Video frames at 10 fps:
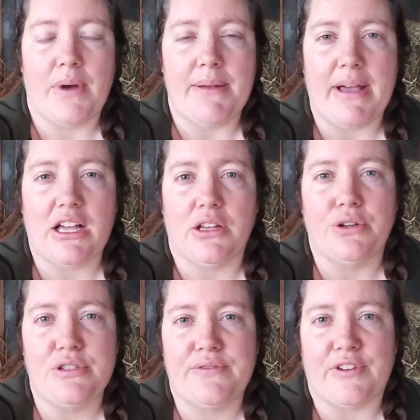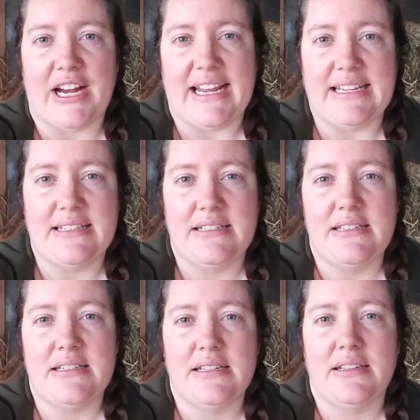One of my close
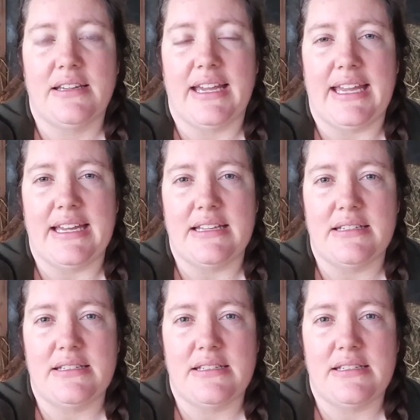friends is